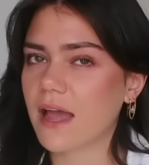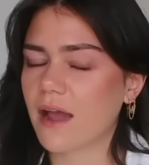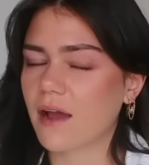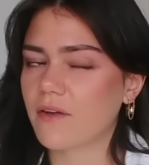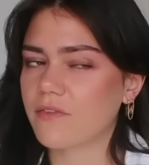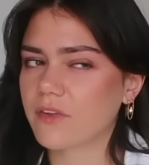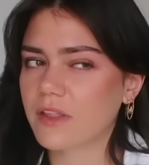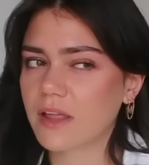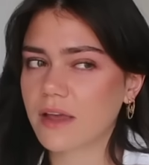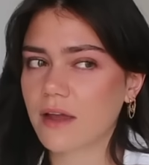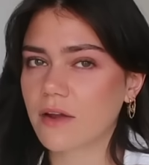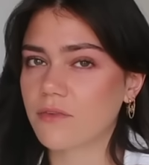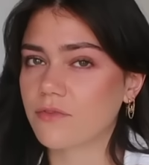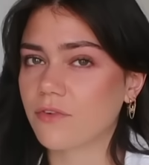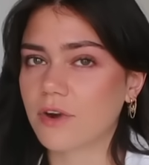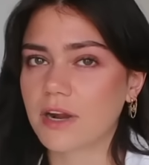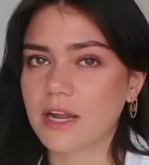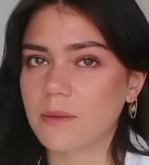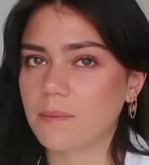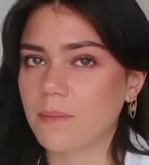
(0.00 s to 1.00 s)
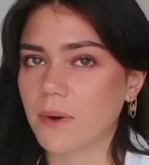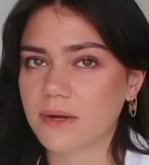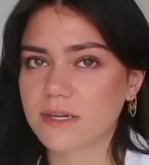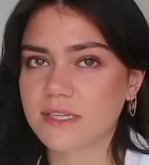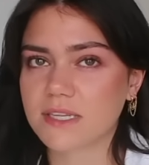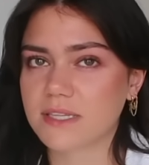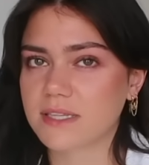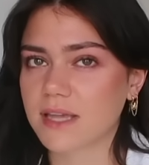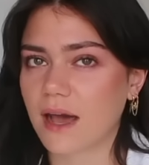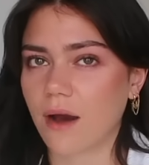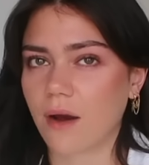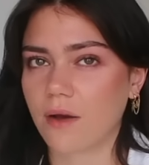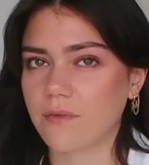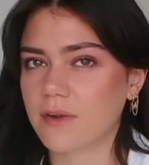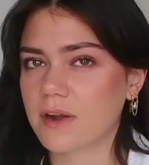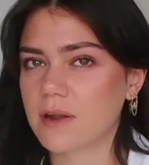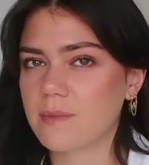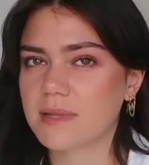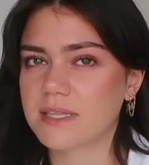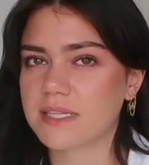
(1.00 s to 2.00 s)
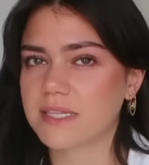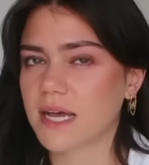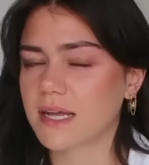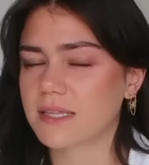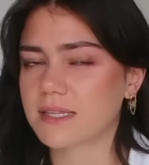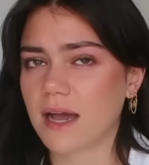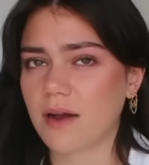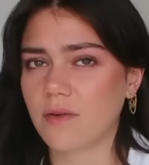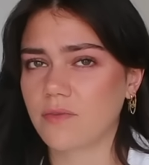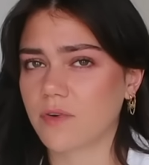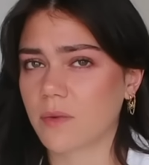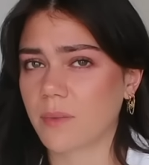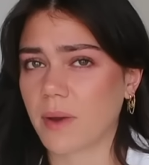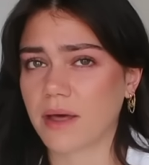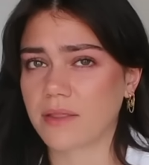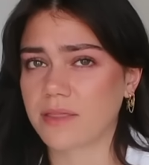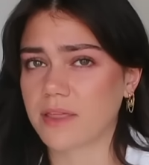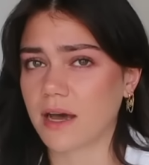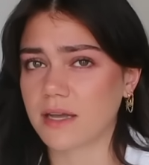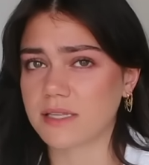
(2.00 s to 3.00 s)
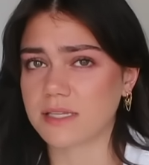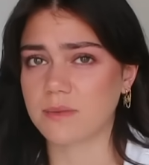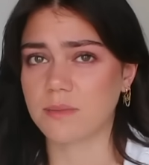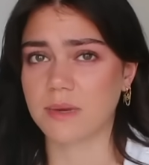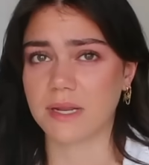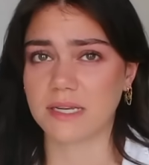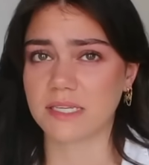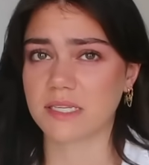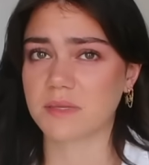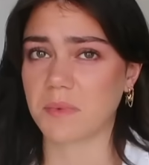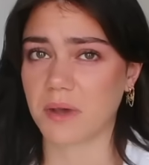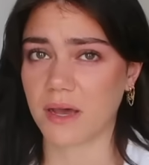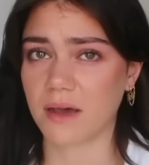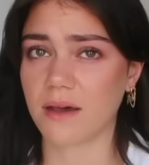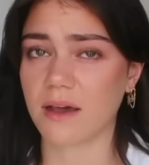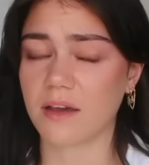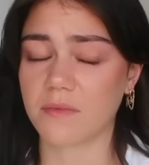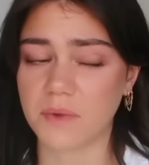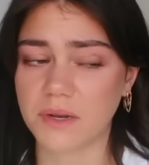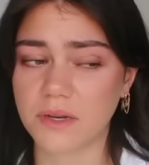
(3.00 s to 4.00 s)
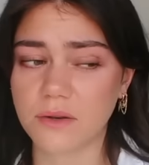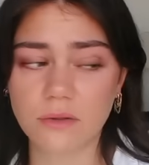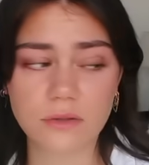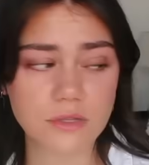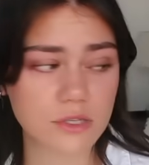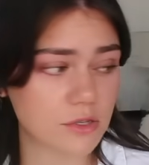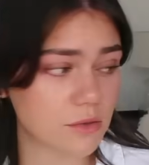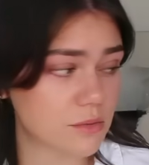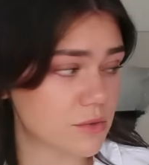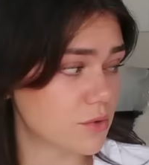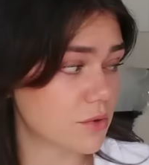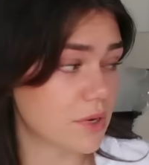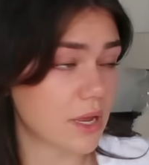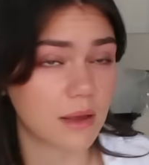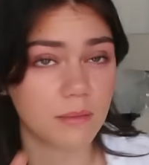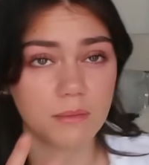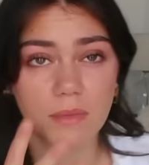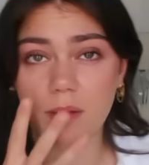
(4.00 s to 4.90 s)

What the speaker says: I feel like I've really boshed this out. I've only been sat down for about 30 minutes, but I've been non-stop talking.